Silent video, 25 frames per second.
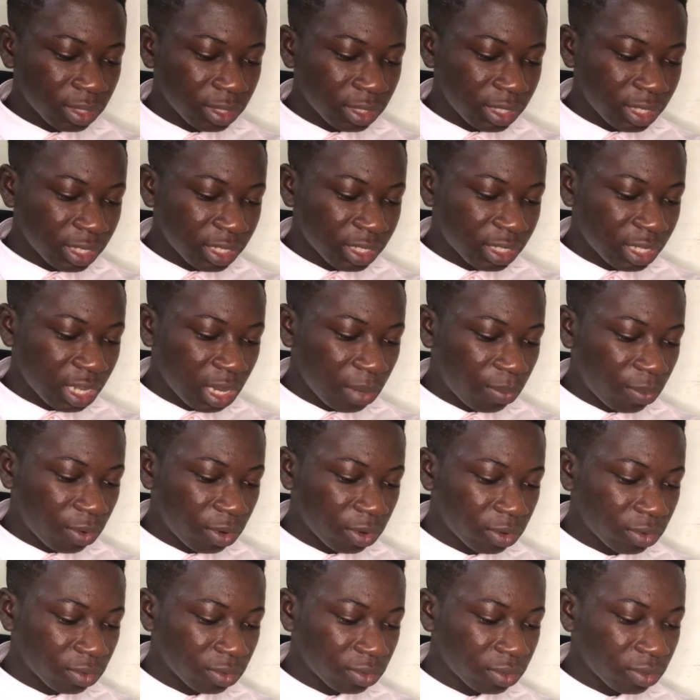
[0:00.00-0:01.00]
just tap
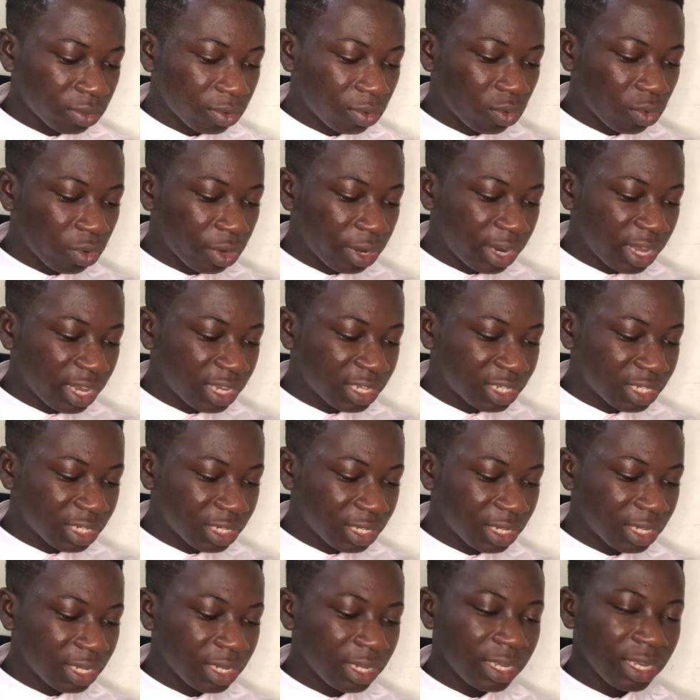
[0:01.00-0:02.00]
on connection
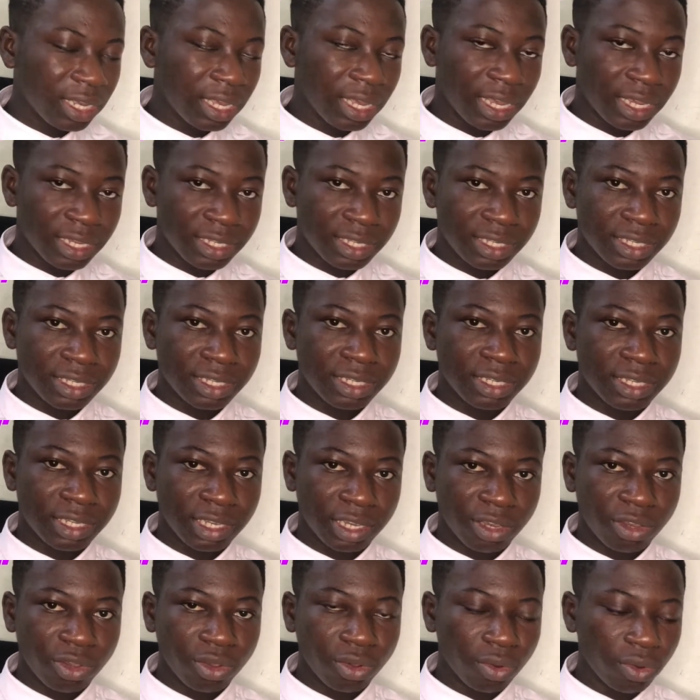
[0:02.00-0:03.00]
is secure.